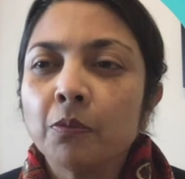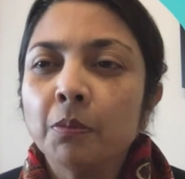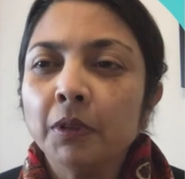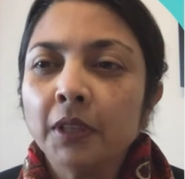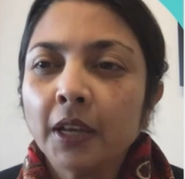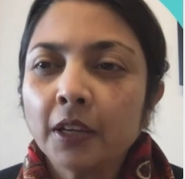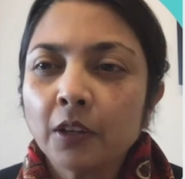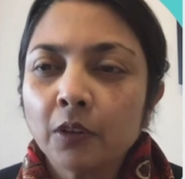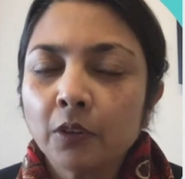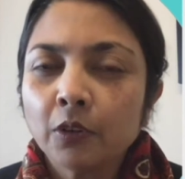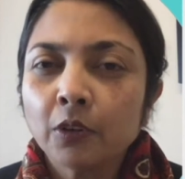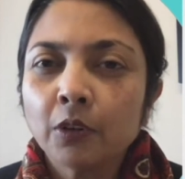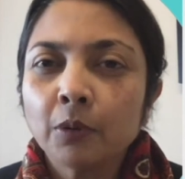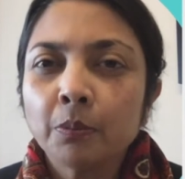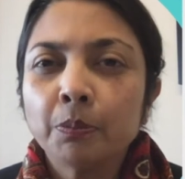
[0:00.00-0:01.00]

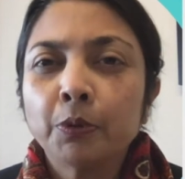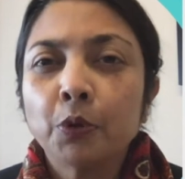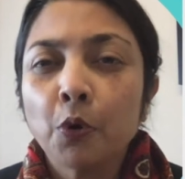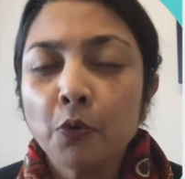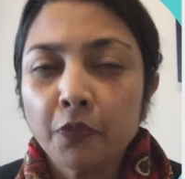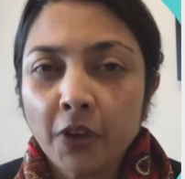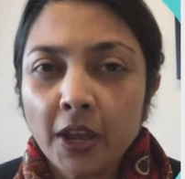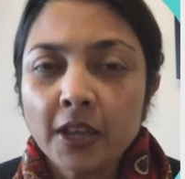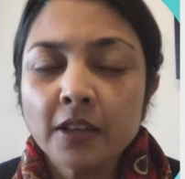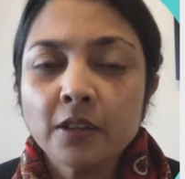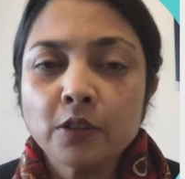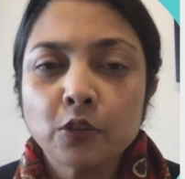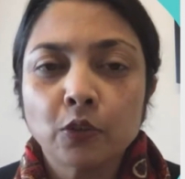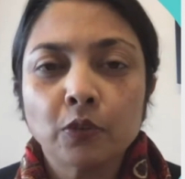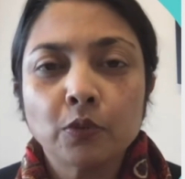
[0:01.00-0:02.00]
molecular
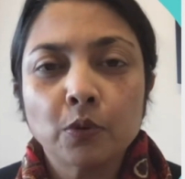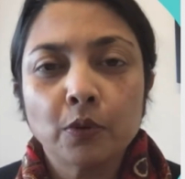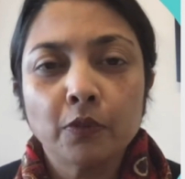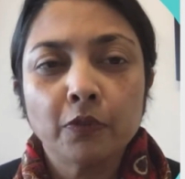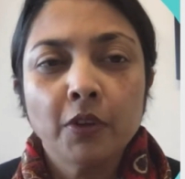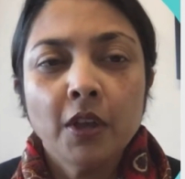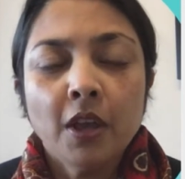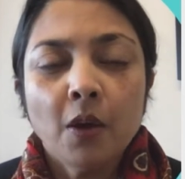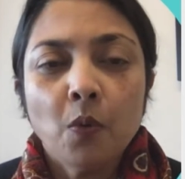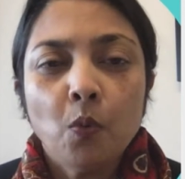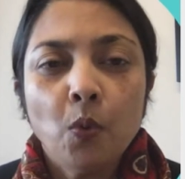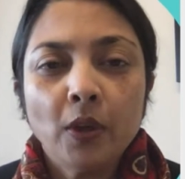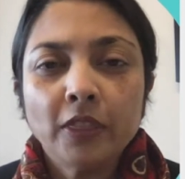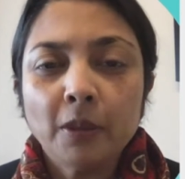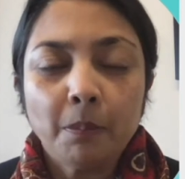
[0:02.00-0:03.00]
profiles or sort of
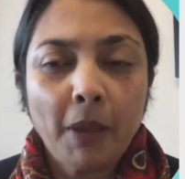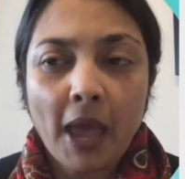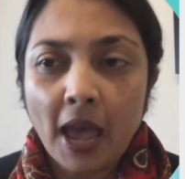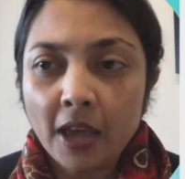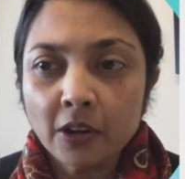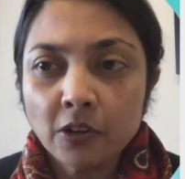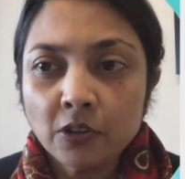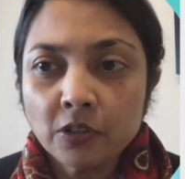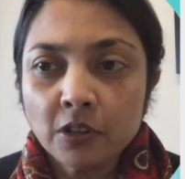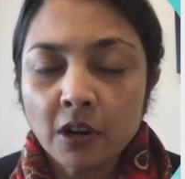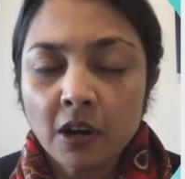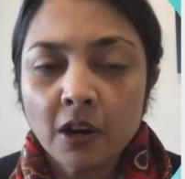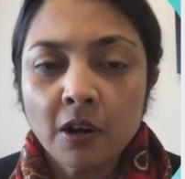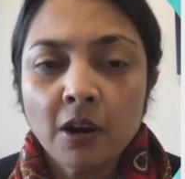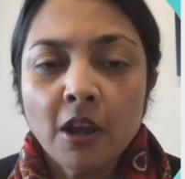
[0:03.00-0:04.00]
what the patterns
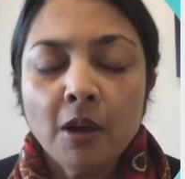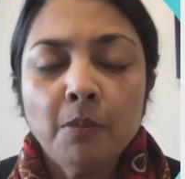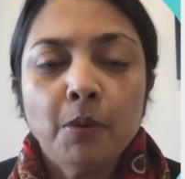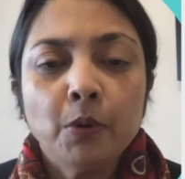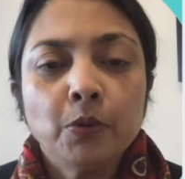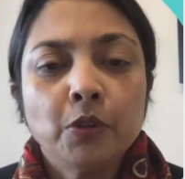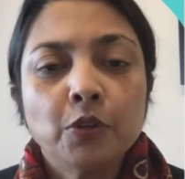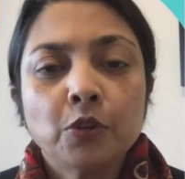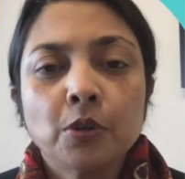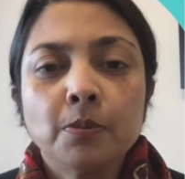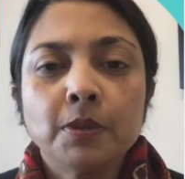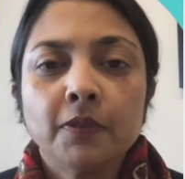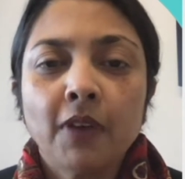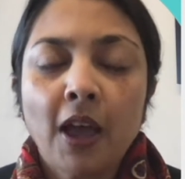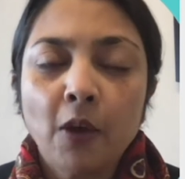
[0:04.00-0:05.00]
are, both in terms
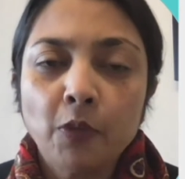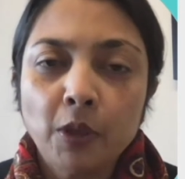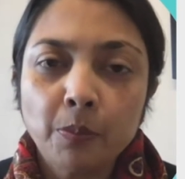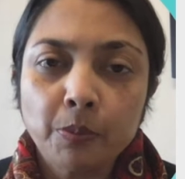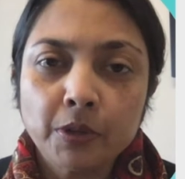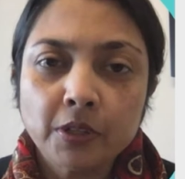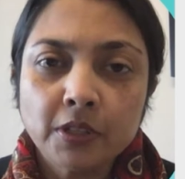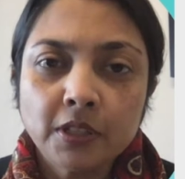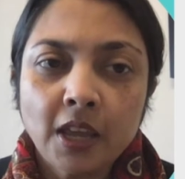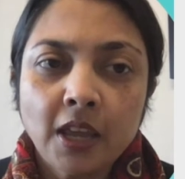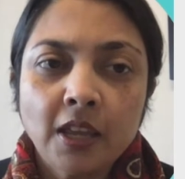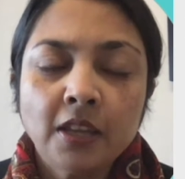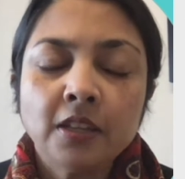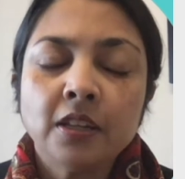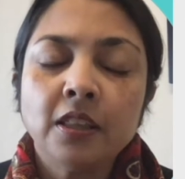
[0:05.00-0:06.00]
of how they
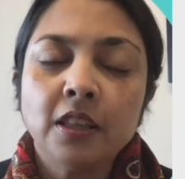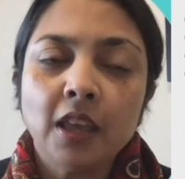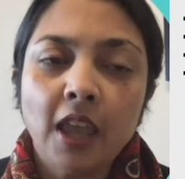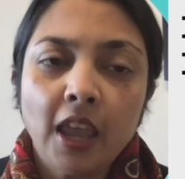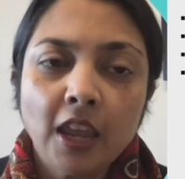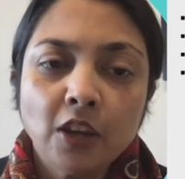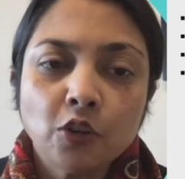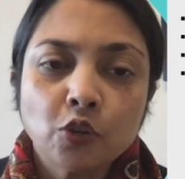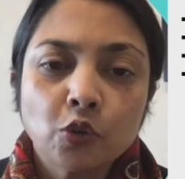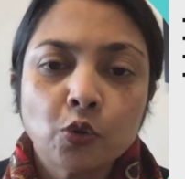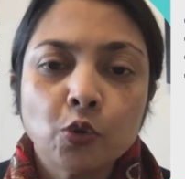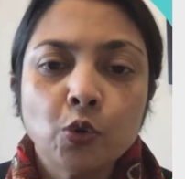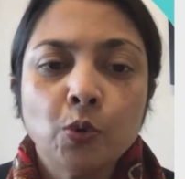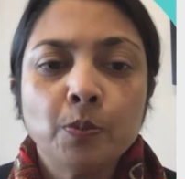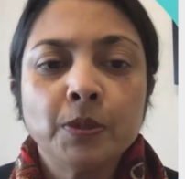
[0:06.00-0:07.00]
present, the age
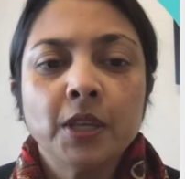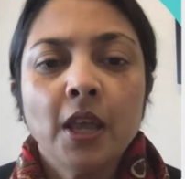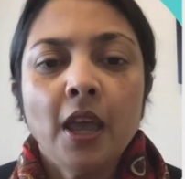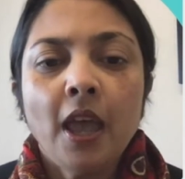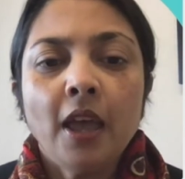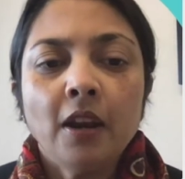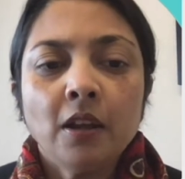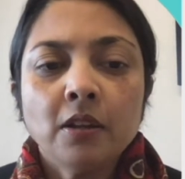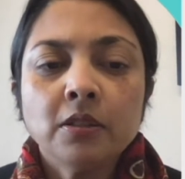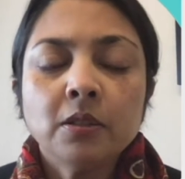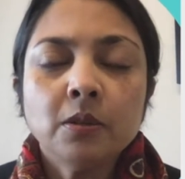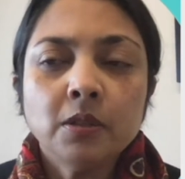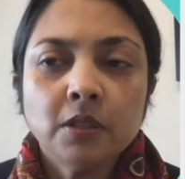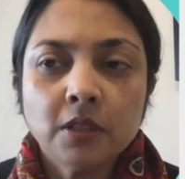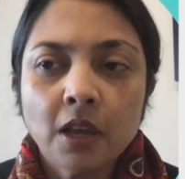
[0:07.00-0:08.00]
groups, and also
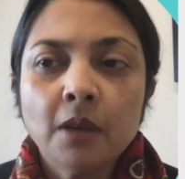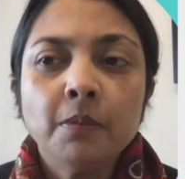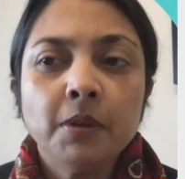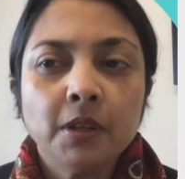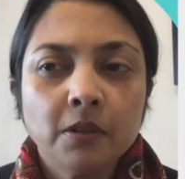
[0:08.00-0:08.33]
some